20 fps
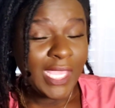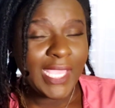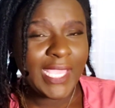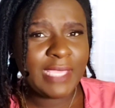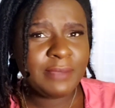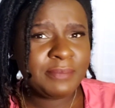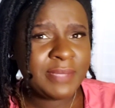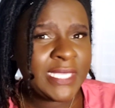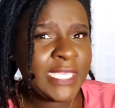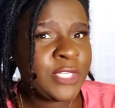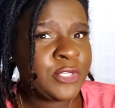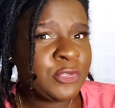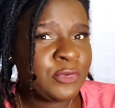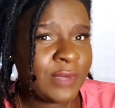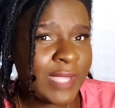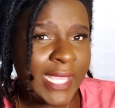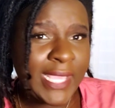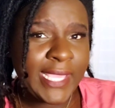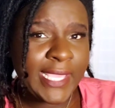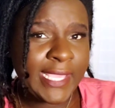And being
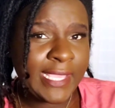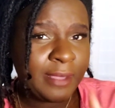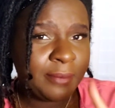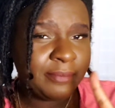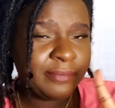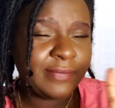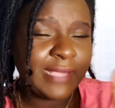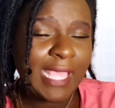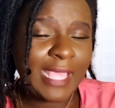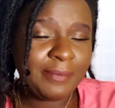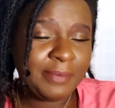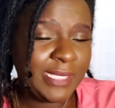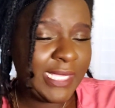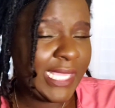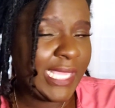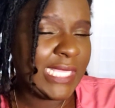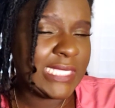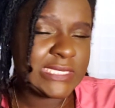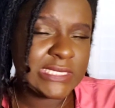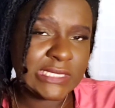who I am, I
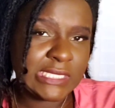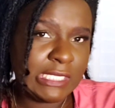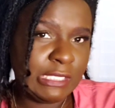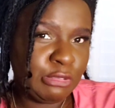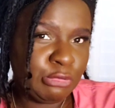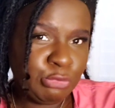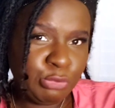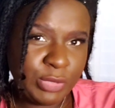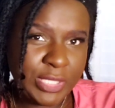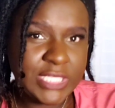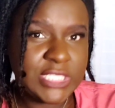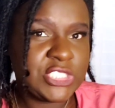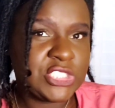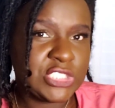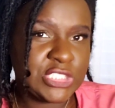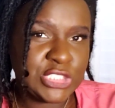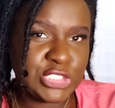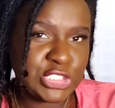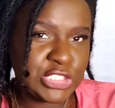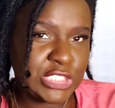be asking
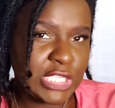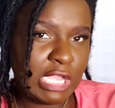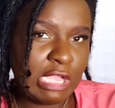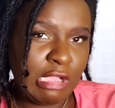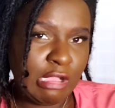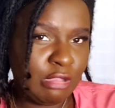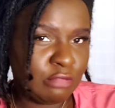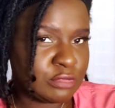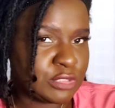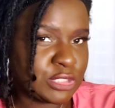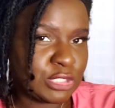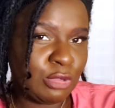questions, y'all.